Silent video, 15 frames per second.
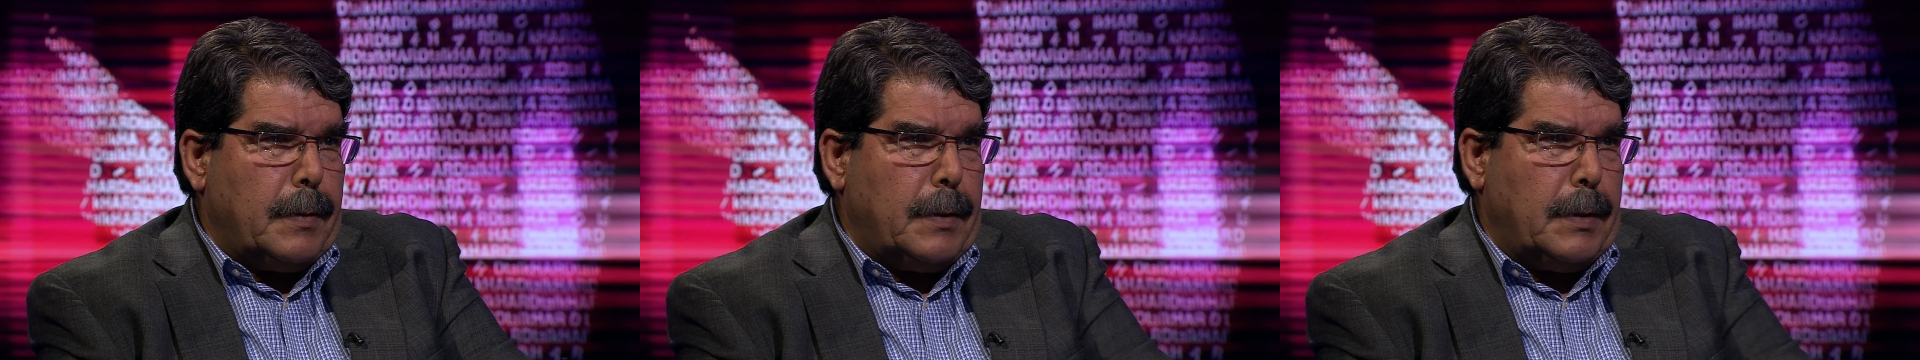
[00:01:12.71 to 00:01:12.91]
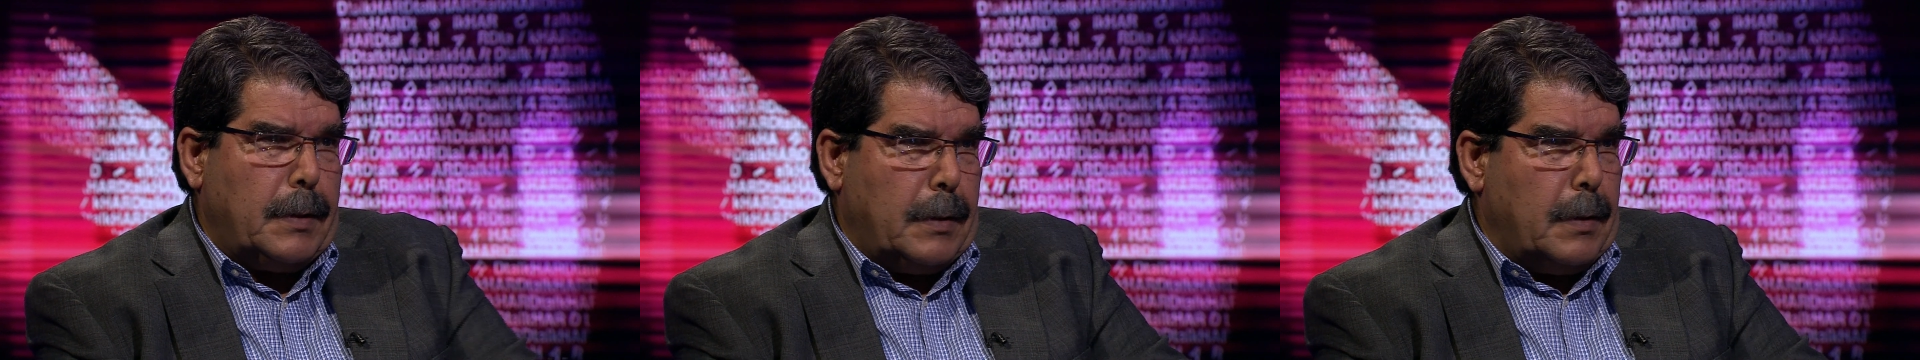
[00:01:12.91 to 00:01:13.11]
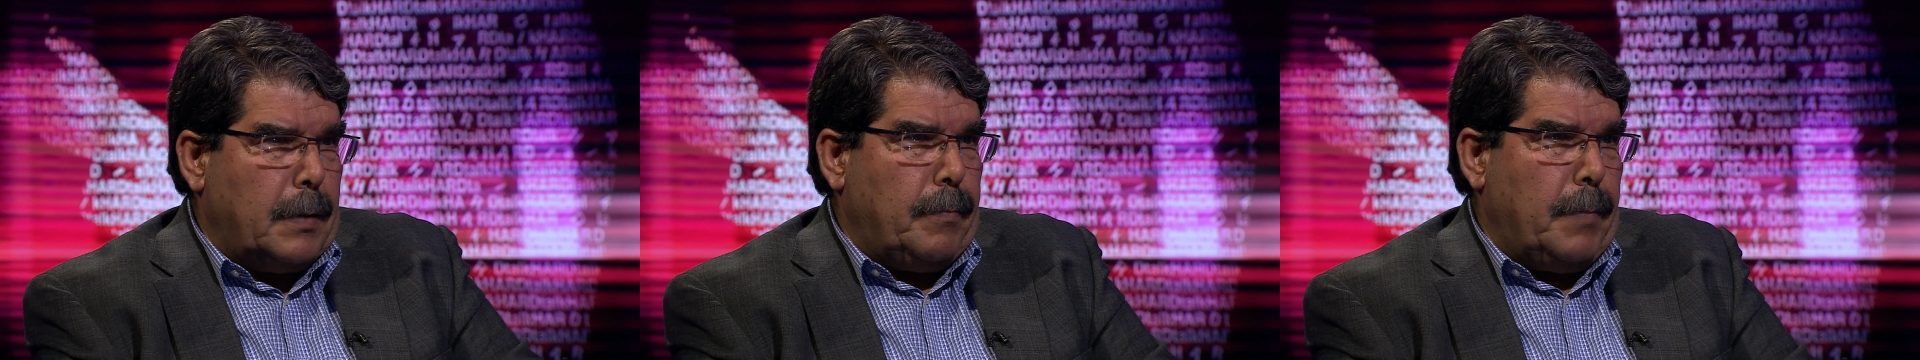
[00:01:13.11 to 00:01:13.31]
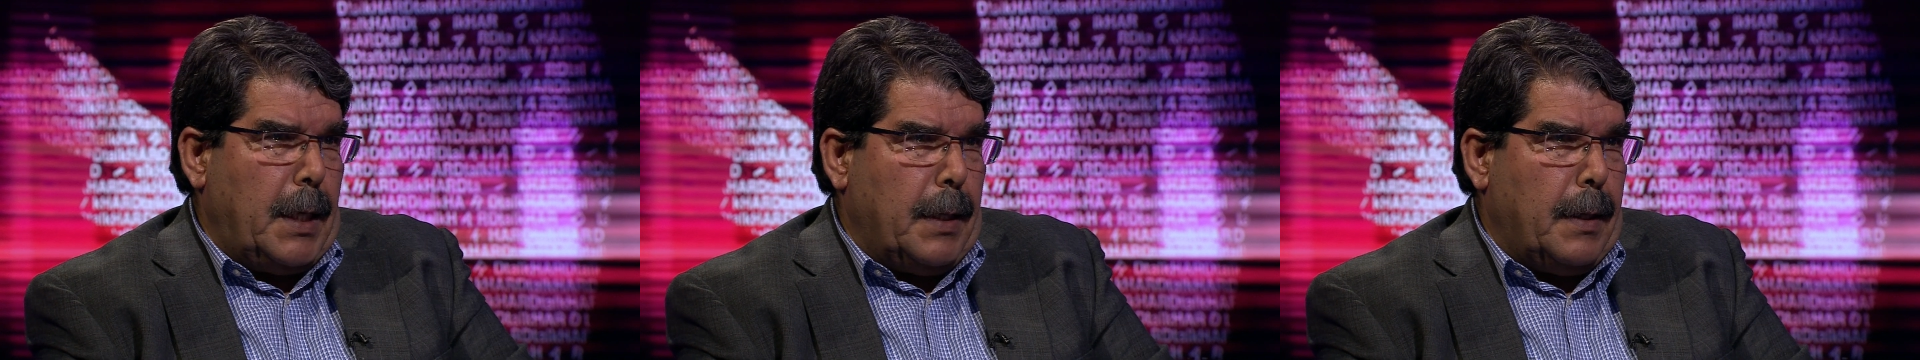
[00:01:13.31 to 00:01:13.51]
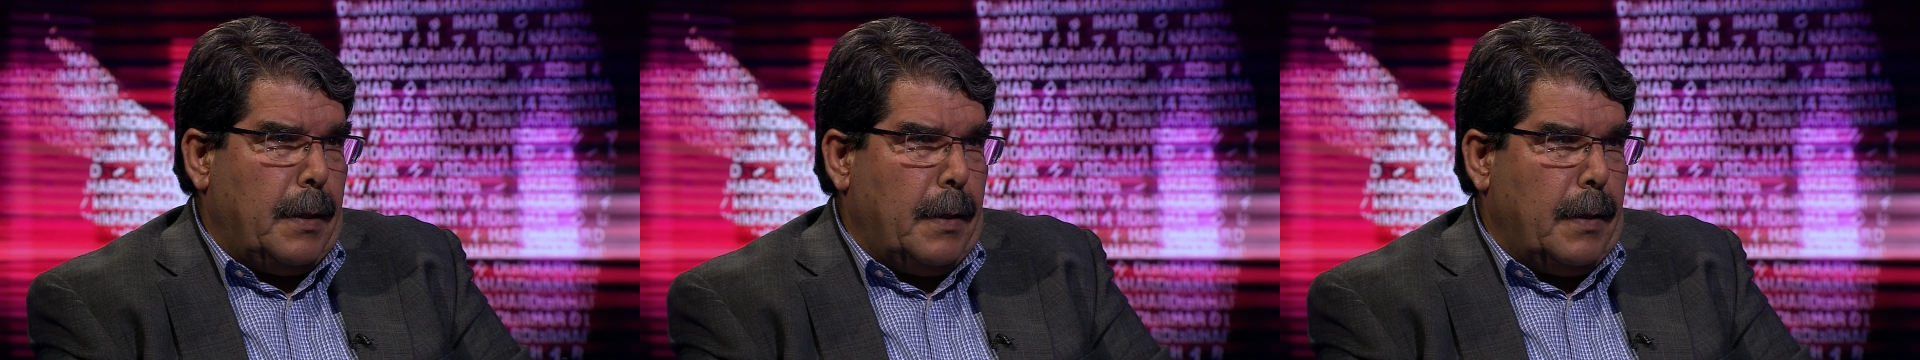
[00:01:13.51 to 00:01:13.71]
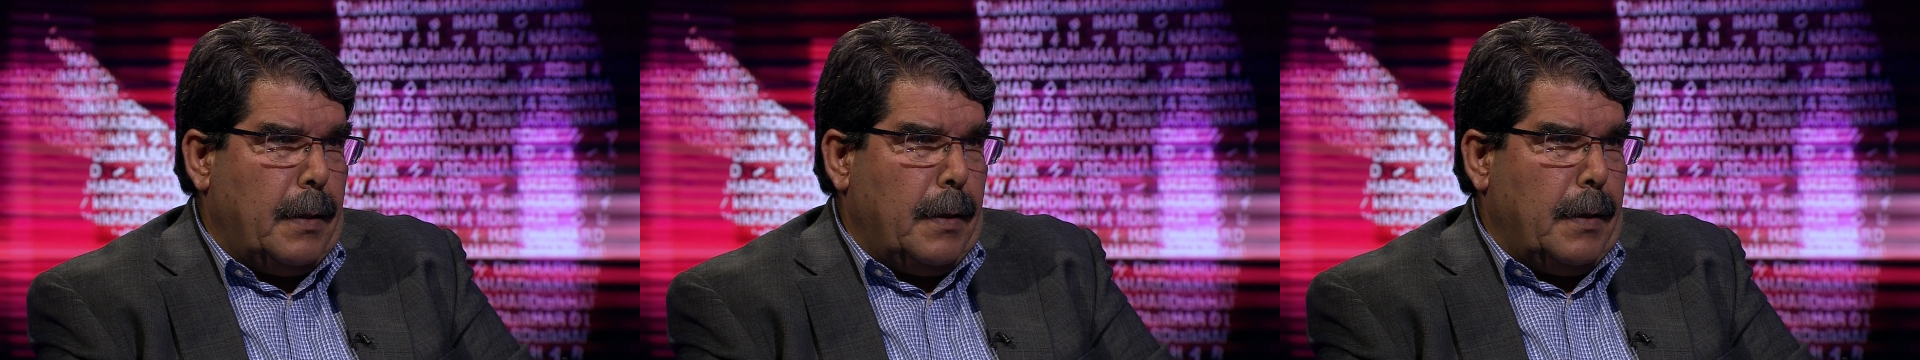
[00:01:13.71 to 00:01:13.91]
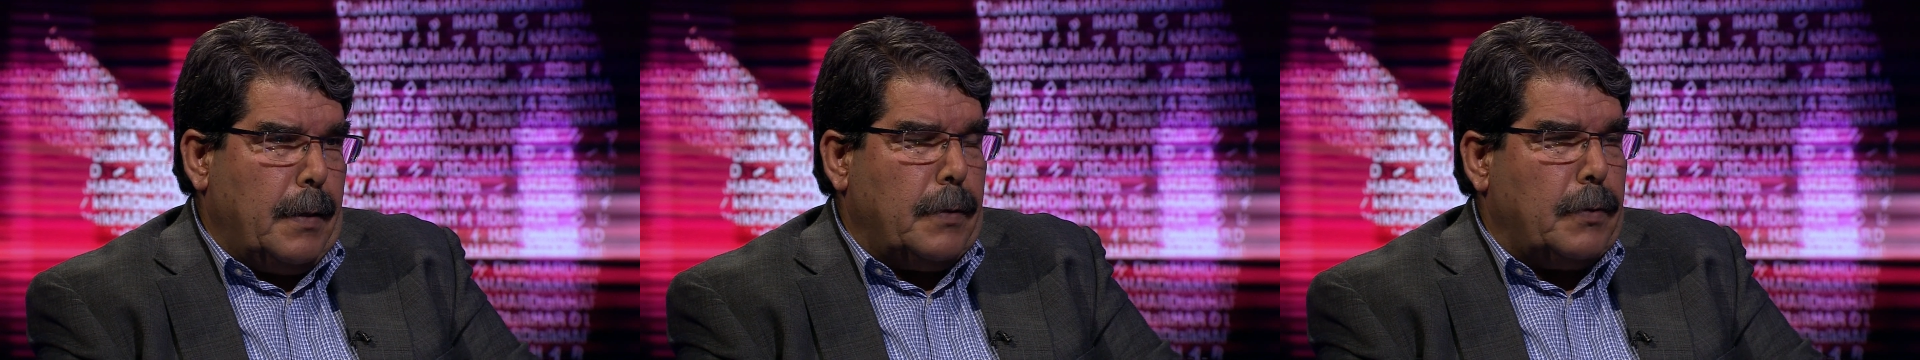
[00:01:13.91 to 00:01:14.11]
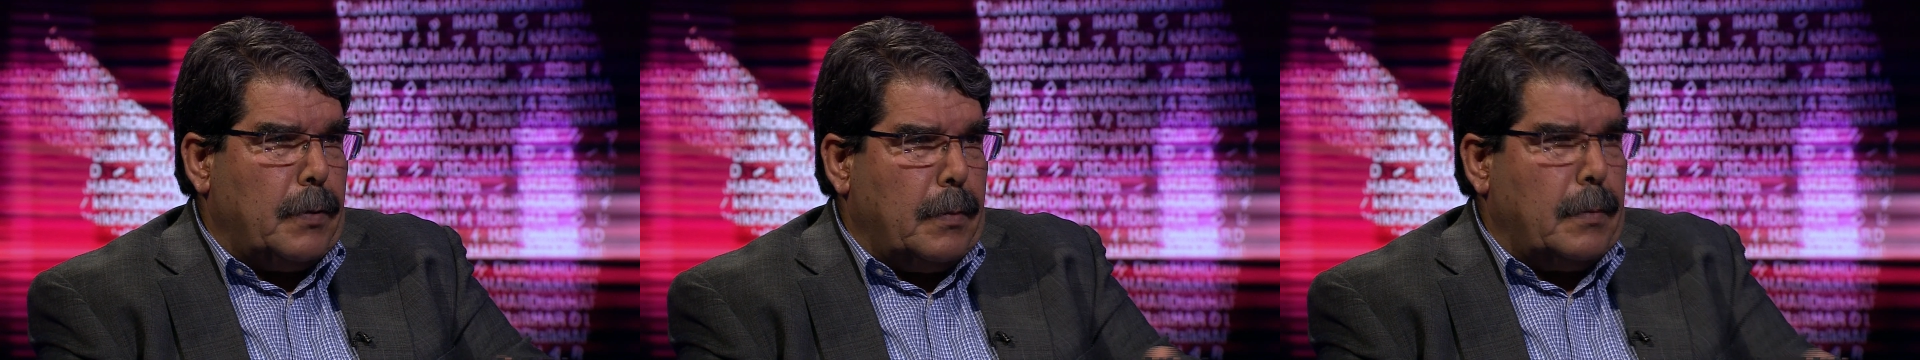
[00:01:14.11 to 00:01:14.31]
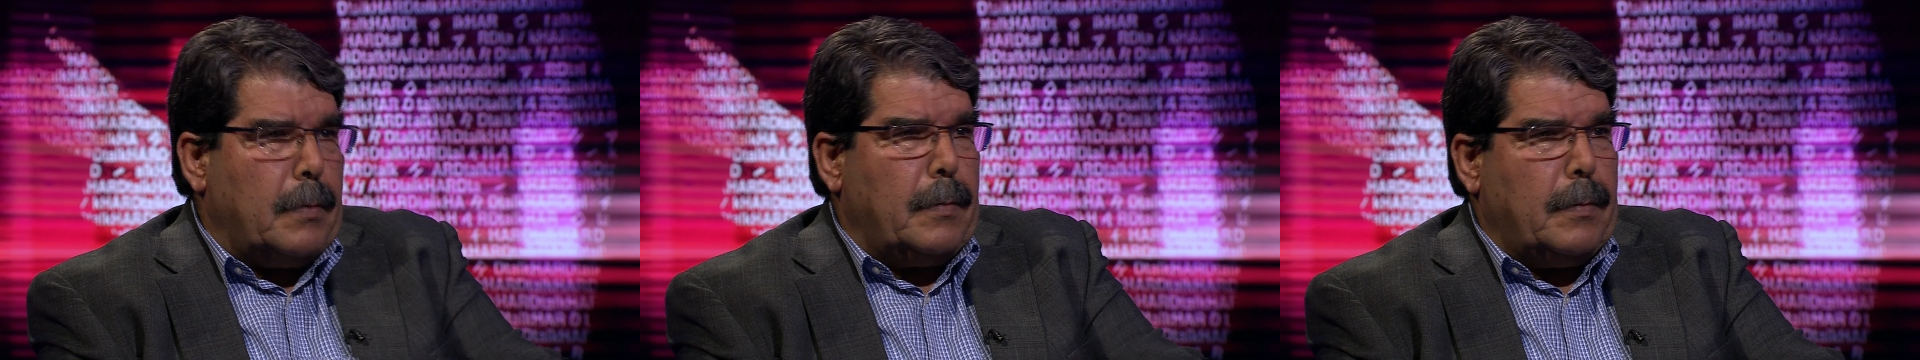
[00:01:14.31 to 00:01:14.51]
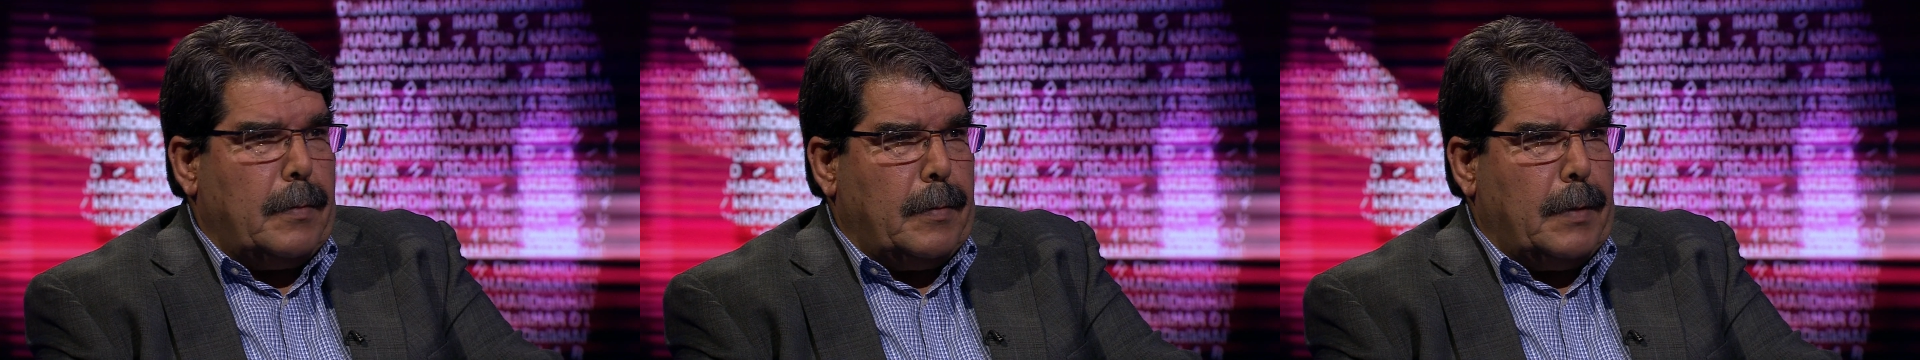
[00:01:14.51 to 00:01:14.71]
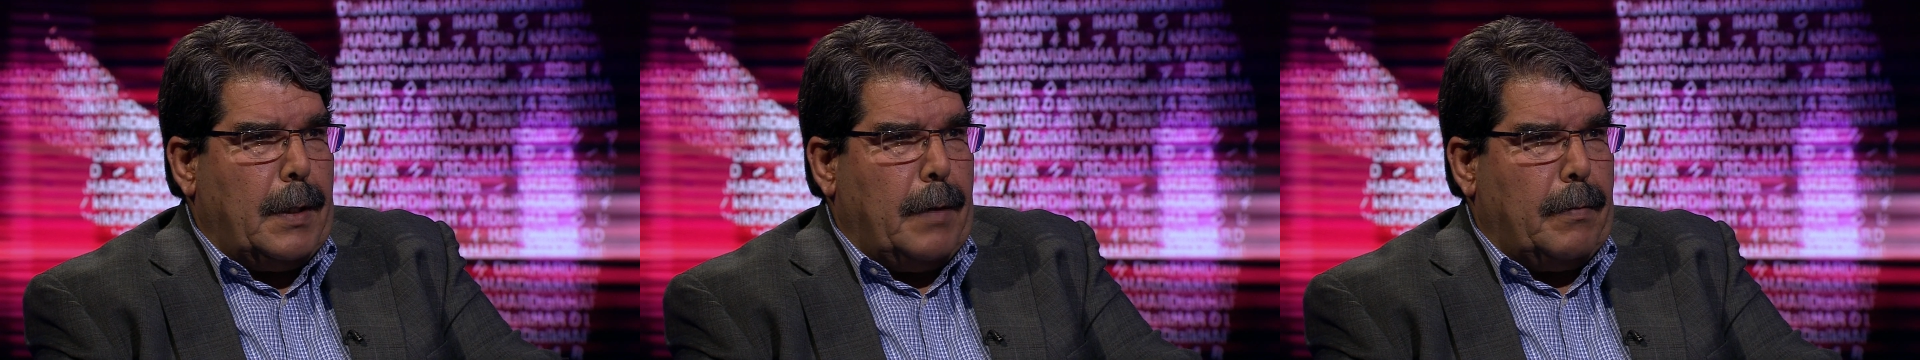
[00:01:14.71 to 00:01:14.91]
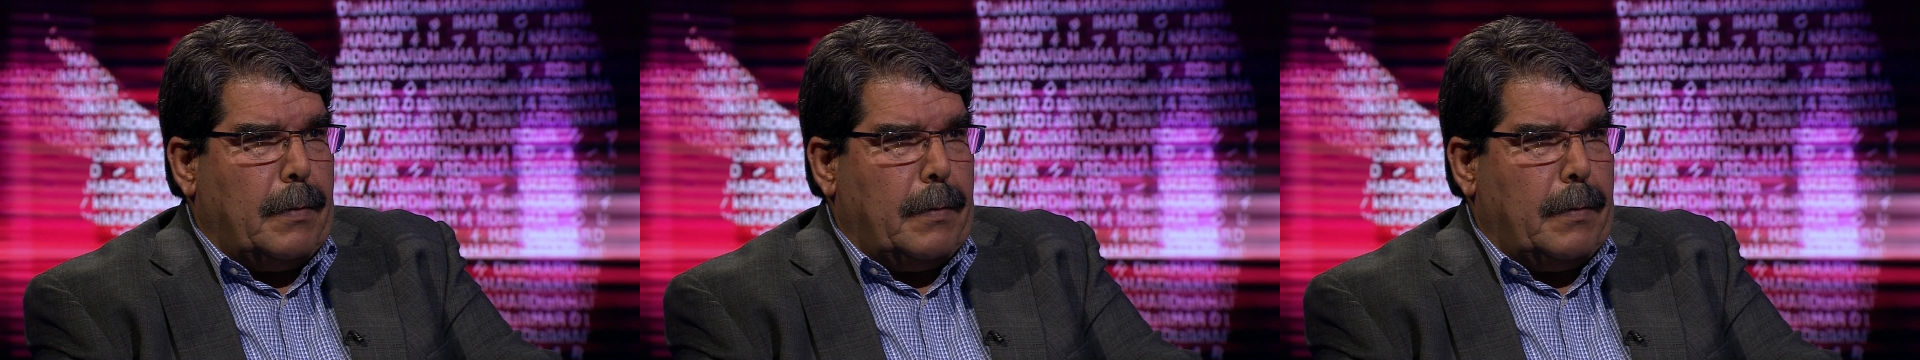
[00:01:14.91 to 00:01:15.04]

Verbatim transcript: It's not me. So, uh, but you're, that,